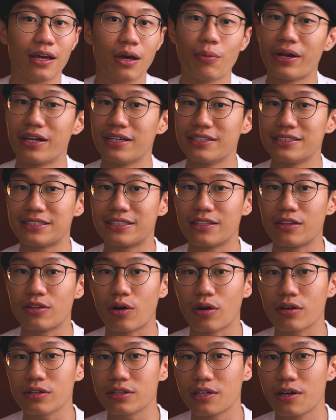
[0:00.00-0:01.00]
whether it's
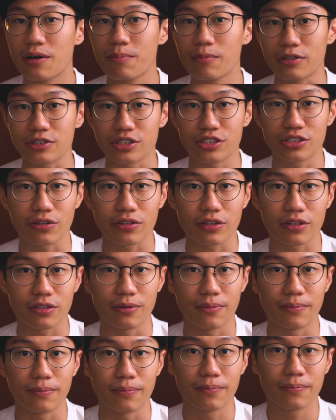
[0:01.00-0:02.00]
long-term or
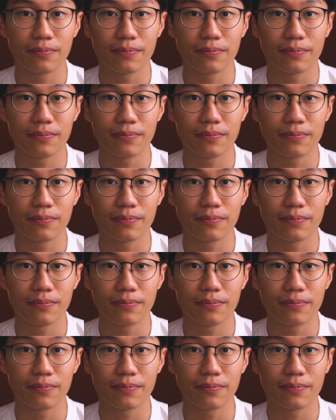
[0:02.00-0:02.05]
short-term.